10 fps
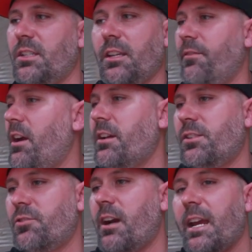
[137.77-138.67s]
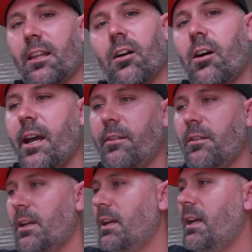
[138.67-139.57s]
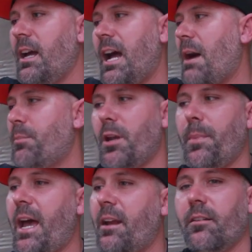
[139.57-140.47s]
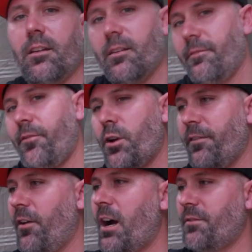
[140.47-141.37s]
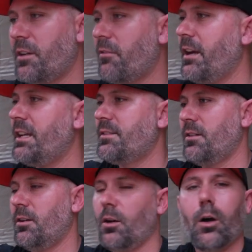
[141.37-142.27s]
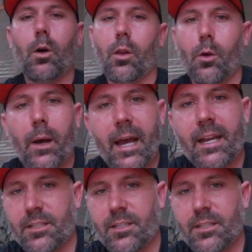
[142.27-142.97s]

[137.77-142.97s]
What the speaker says: in a very straight line up at about 45 degrees all the way